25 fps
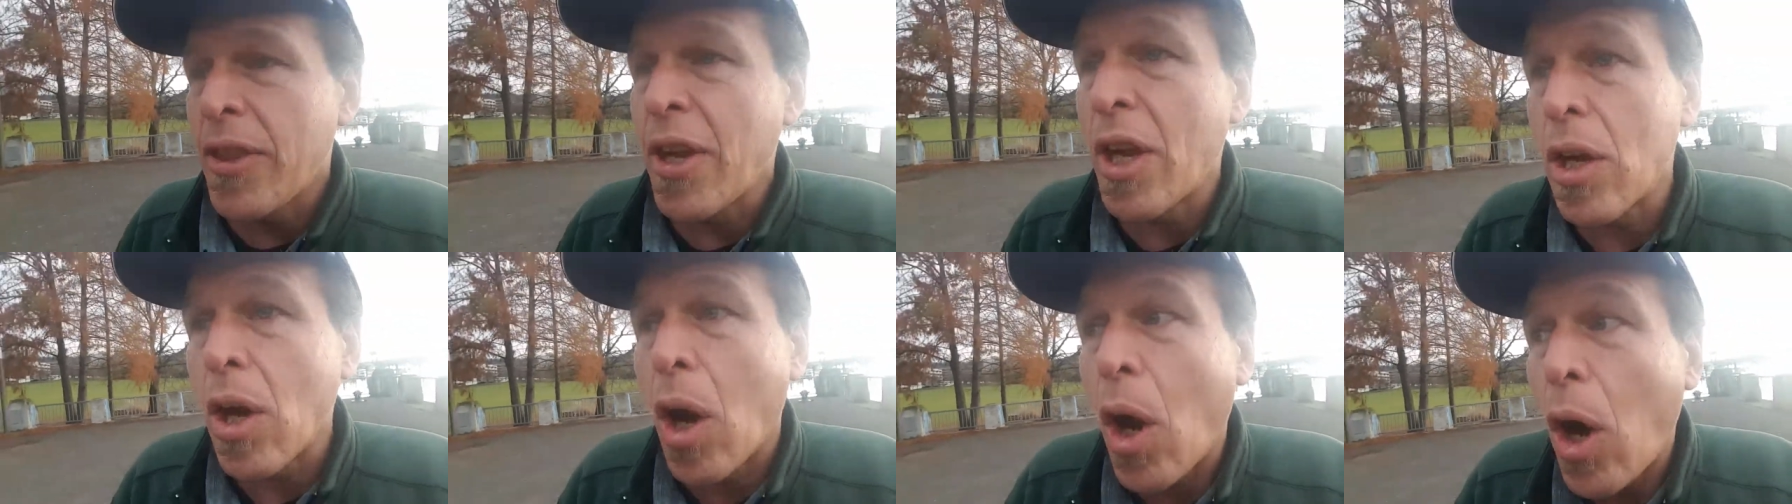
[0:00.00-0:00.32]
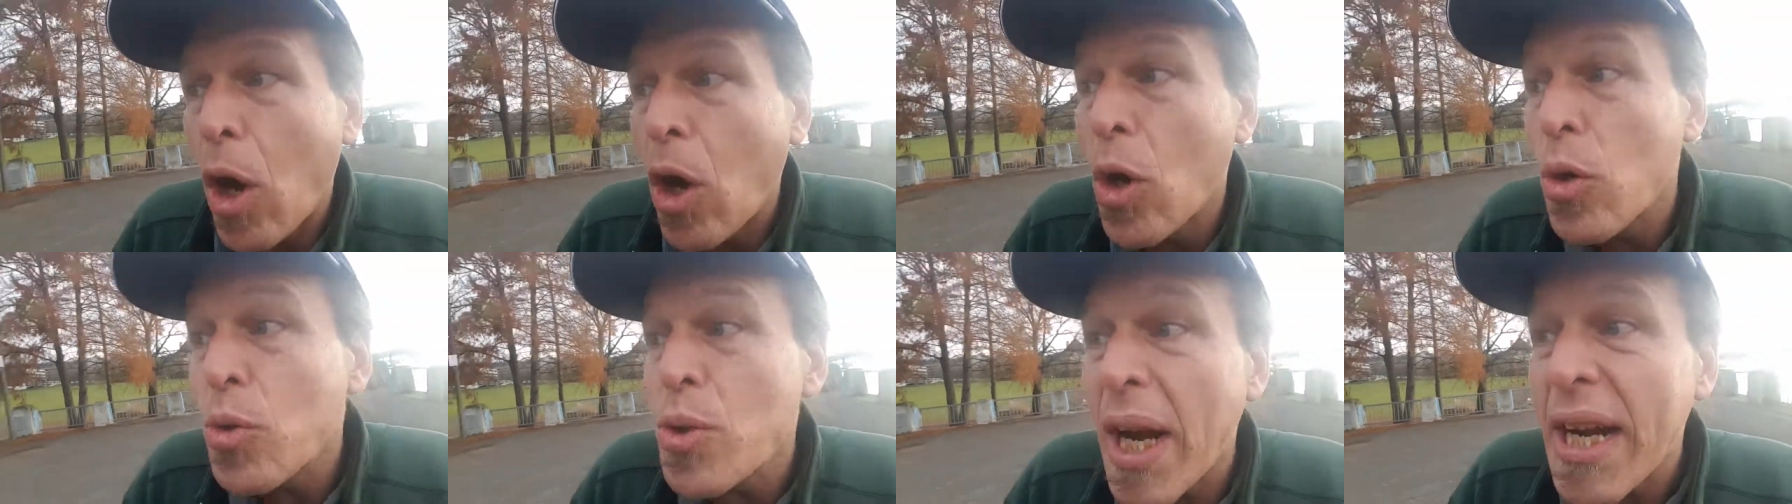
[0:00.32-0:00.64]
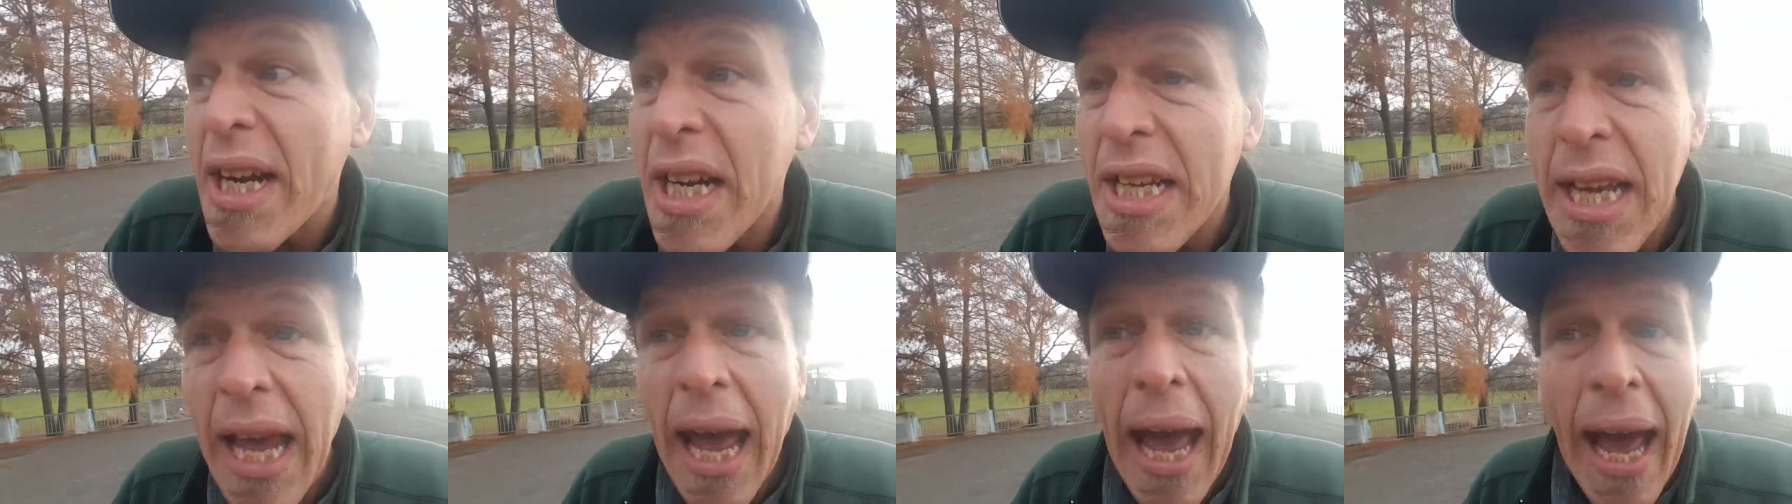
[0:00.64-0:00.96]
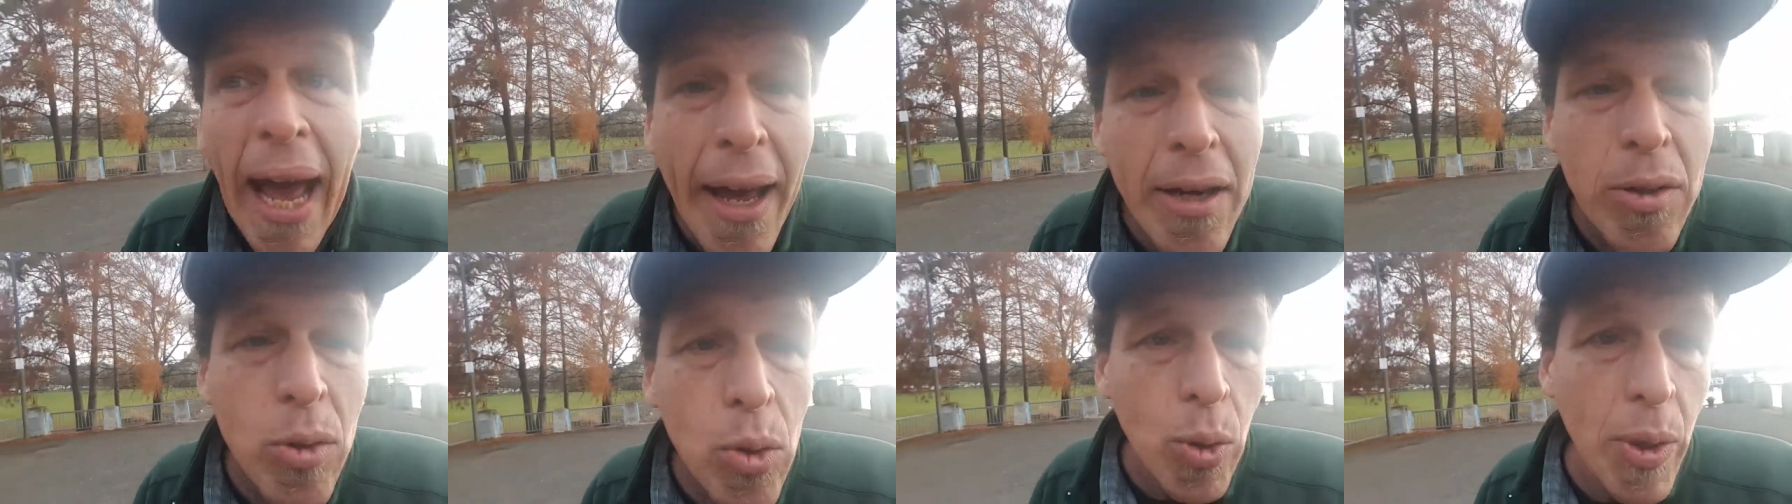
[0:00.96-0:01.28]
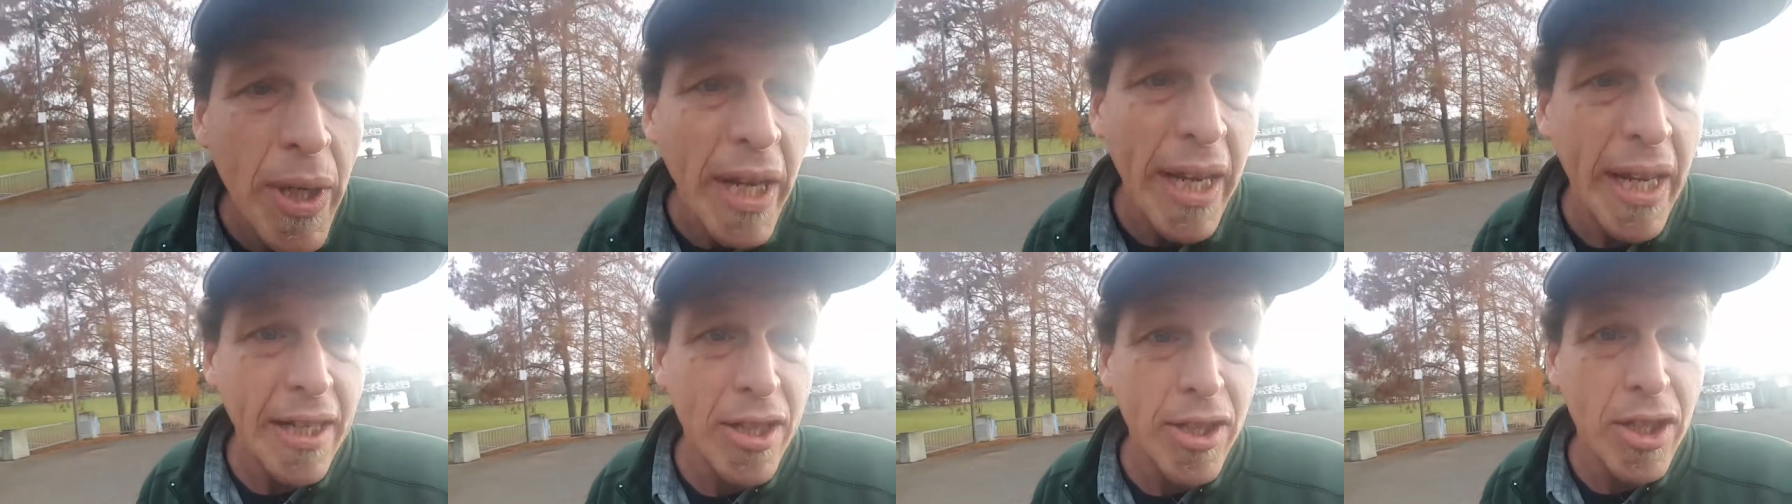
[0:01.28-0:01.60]
They're already at
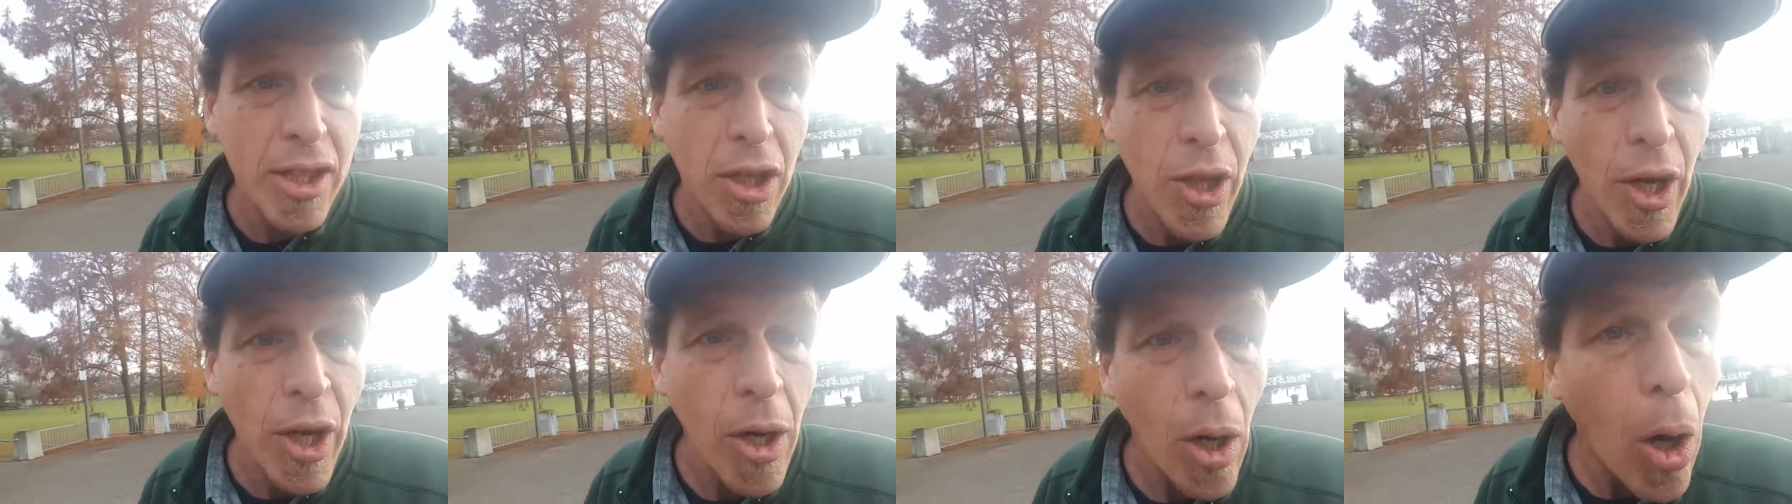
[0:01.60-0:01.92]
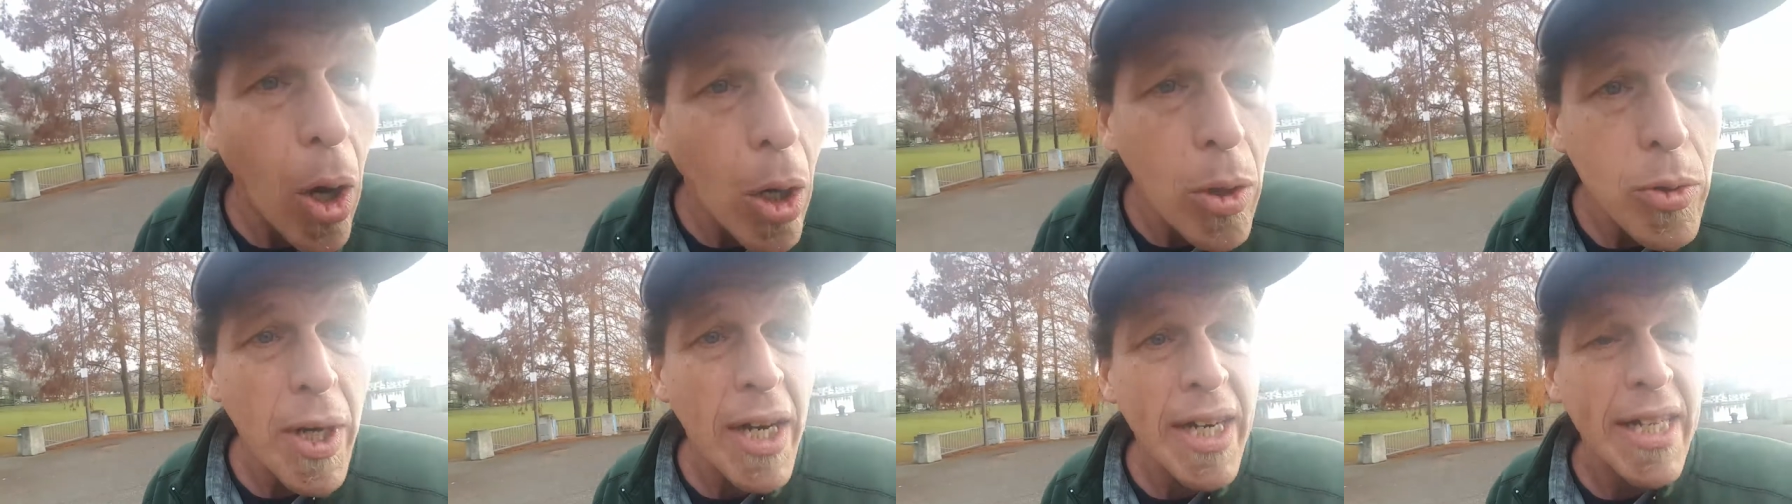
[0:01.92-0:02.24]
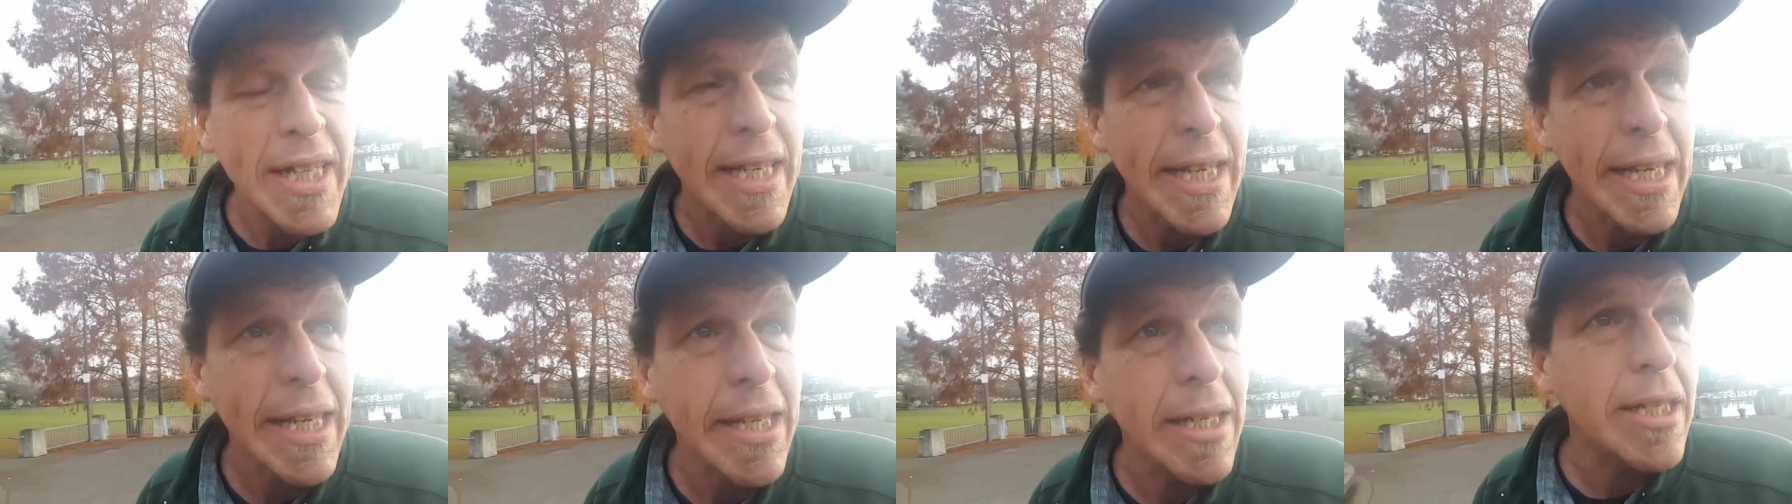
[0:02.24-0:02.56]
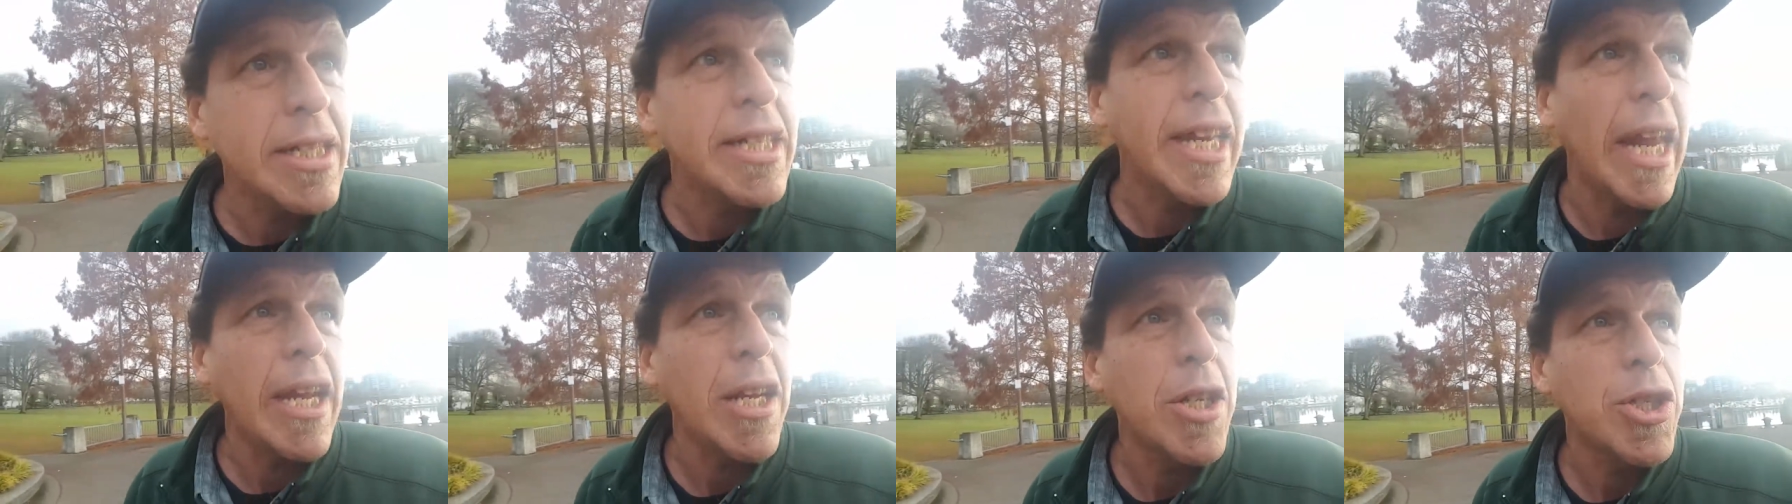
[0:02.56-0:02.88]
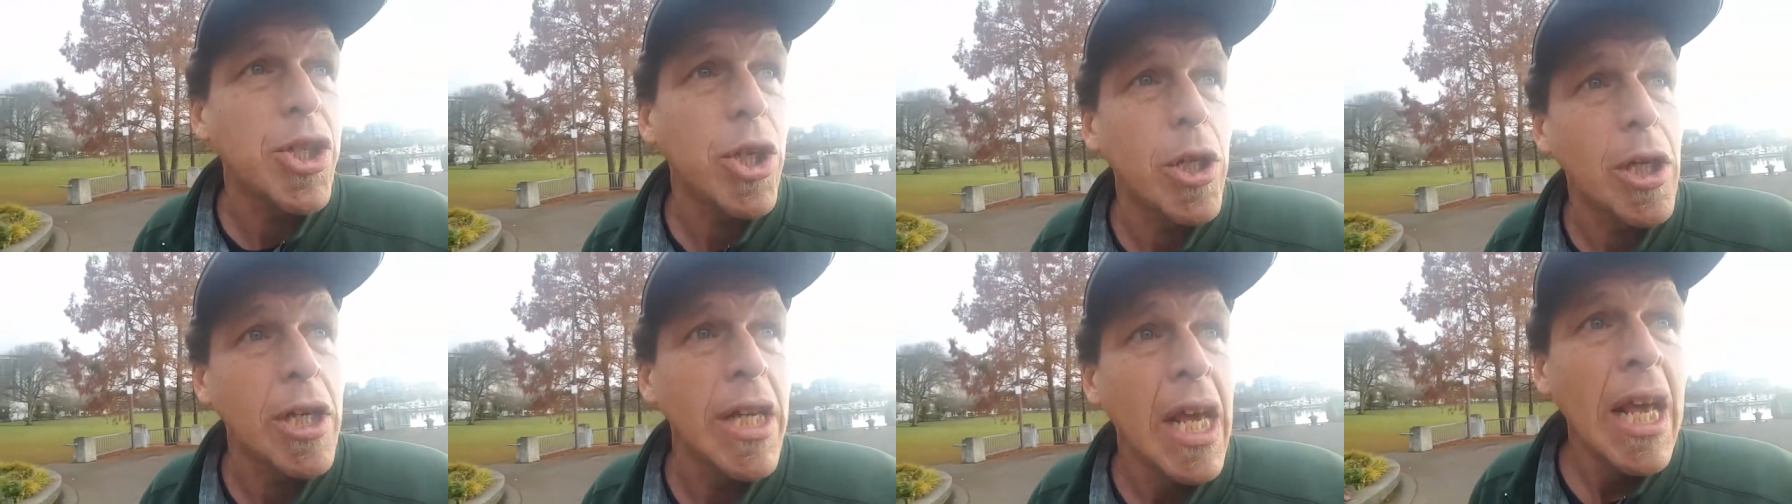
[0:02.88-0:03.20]
risk, they're already
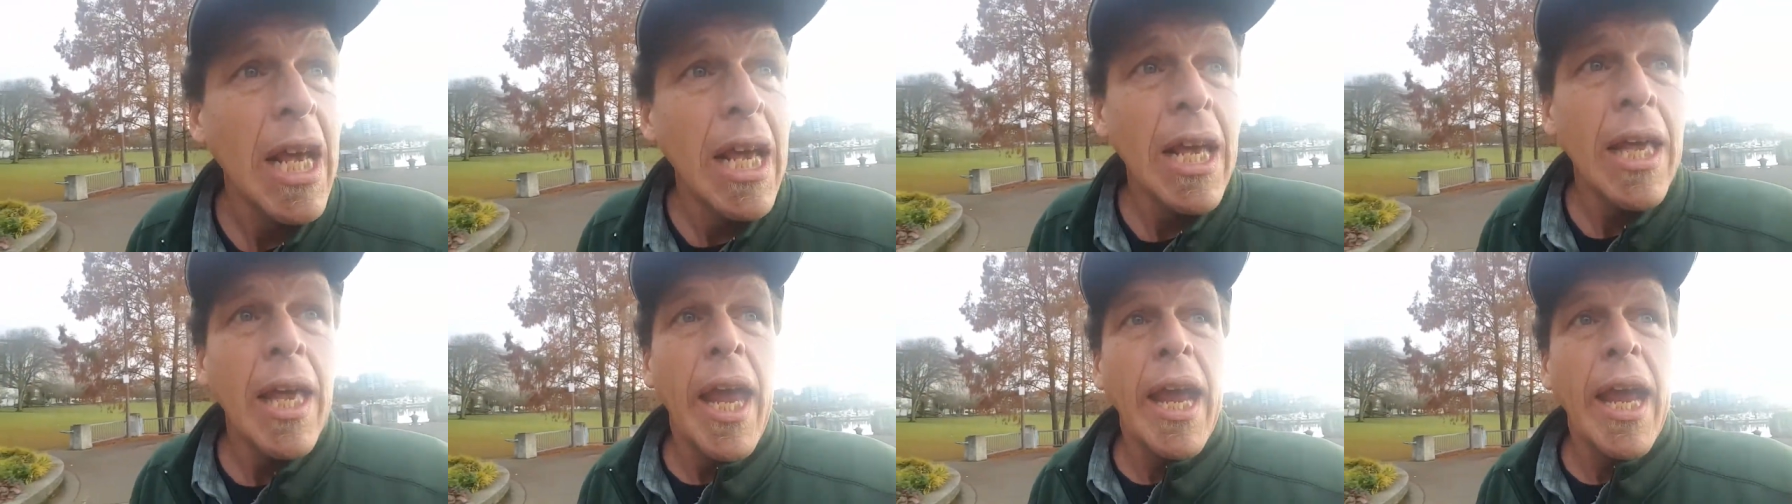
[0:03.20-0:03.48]
endangered,